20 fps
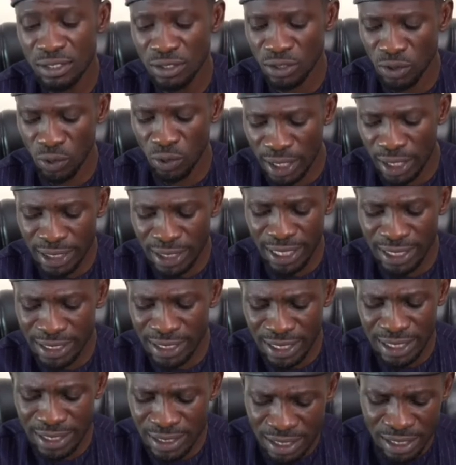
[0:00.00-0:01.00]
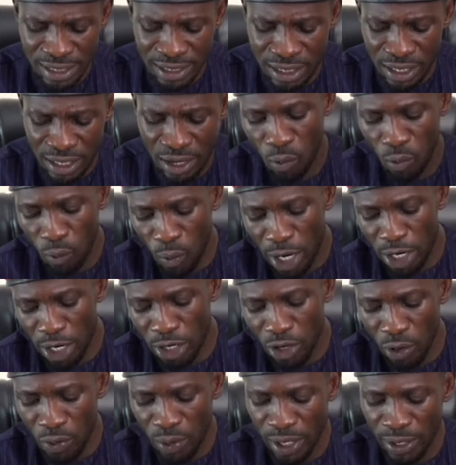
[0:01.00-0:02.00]
So let us insist, well
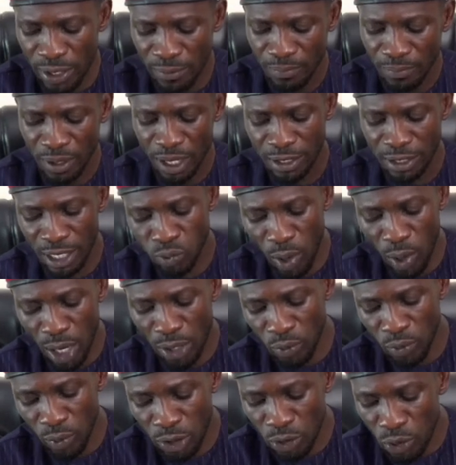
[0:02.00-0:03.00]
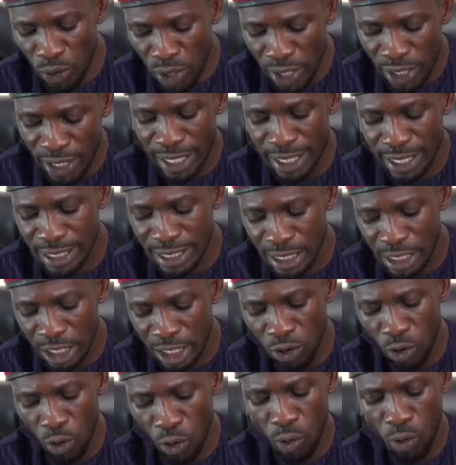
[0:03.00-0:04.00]
knowing that what we're doing is
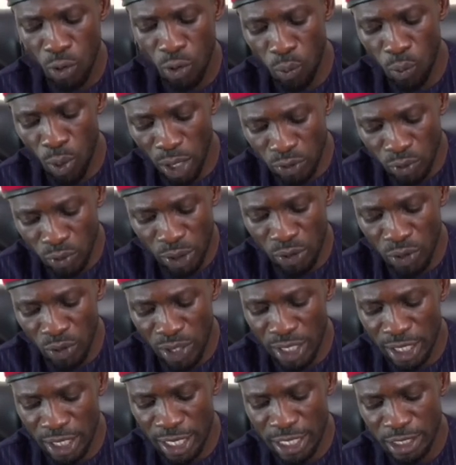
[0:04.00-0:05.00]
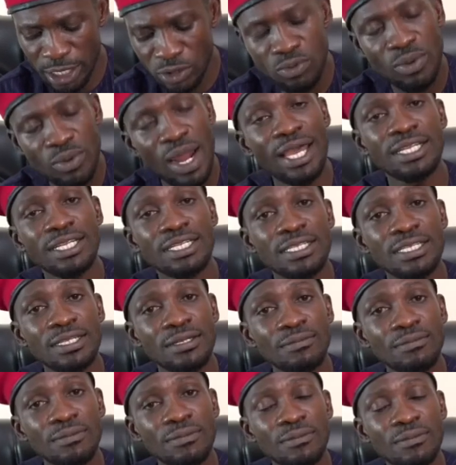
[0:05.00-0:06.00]
legal, what we're doing is right.
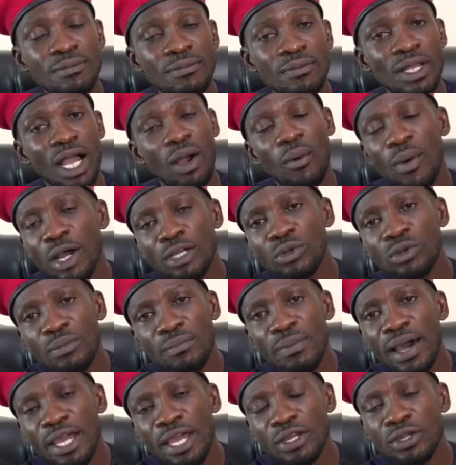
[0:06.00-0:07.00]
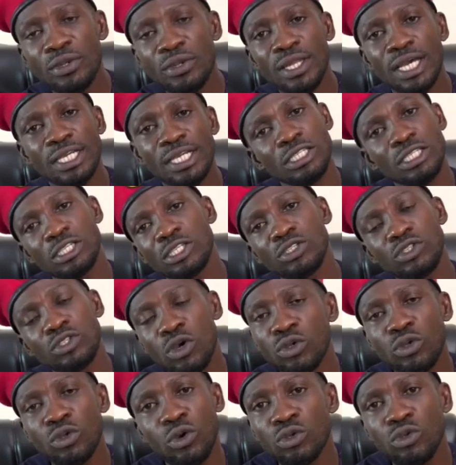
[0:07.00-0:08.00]
I want to remind you that it is
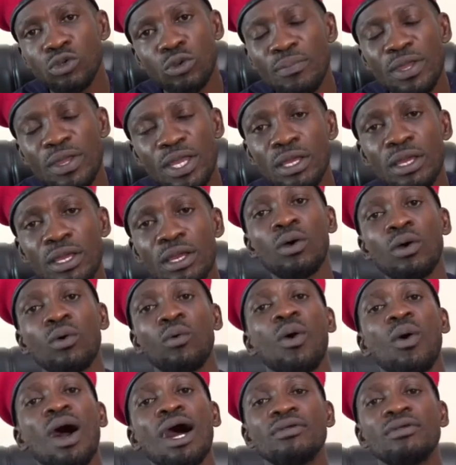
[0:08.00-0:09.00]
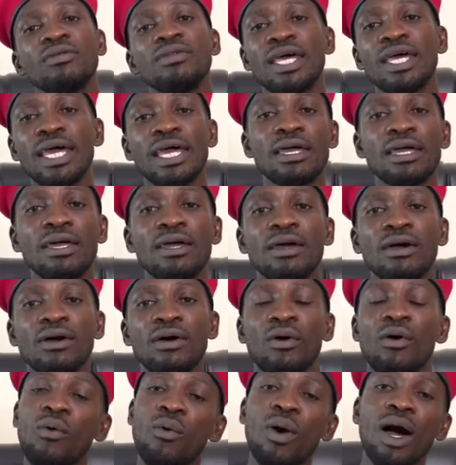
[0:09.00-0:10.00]
not going to be one day
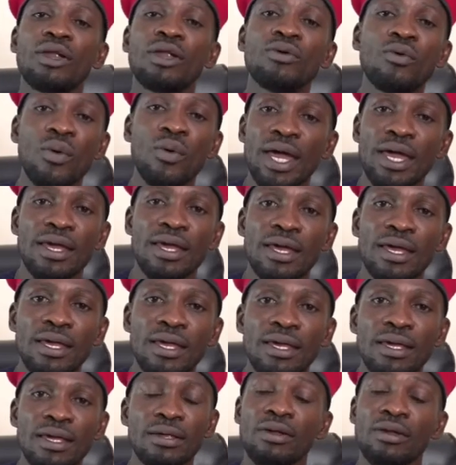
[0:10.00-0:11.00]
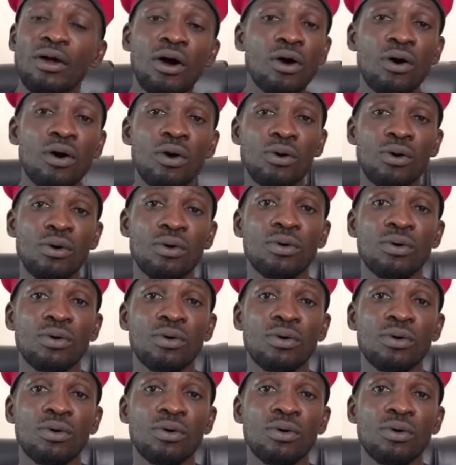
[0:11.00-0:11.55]
or one way. No.